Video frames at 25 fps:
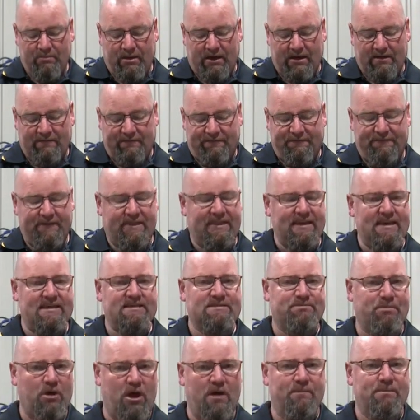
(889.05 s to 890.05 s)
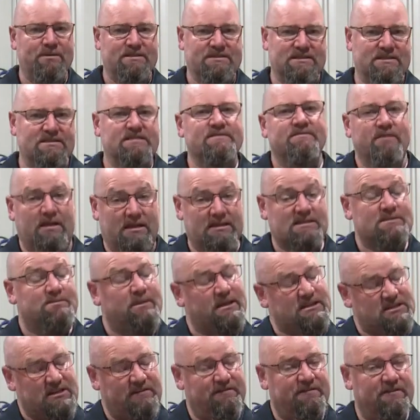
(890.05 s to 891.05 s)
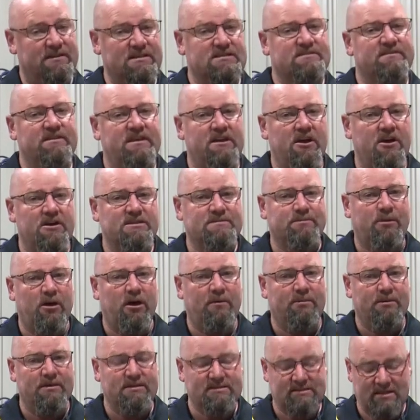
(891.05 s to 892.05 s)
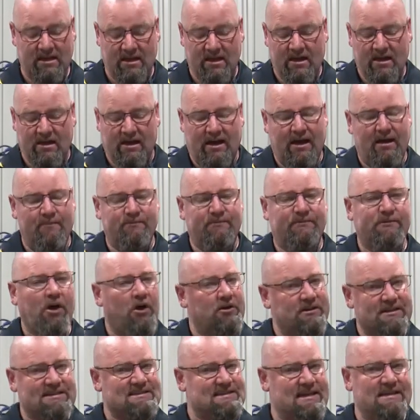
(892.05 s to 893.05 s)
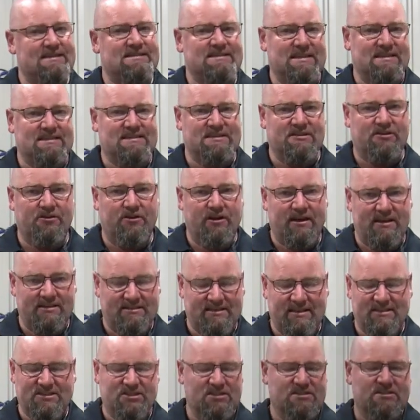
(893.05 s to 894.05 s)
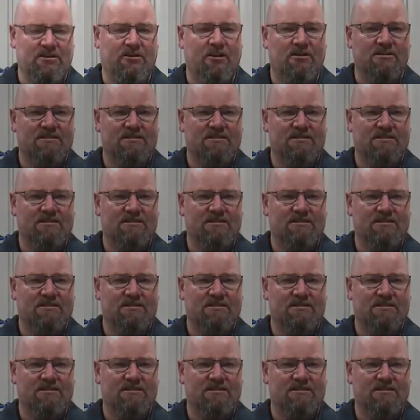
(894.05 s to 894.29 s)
But for these purposes, and especially for this video's purpose, don't exceed 60 degrees. It's just a lot